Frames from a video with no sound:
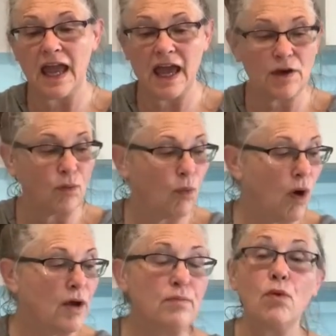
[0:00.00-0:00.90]
add
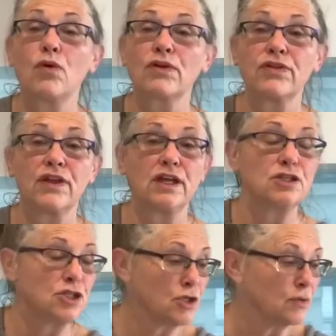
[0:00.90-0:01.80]
one more thing
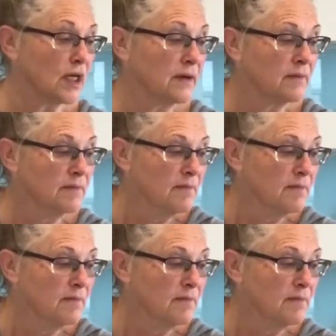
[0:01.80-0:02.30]
to it.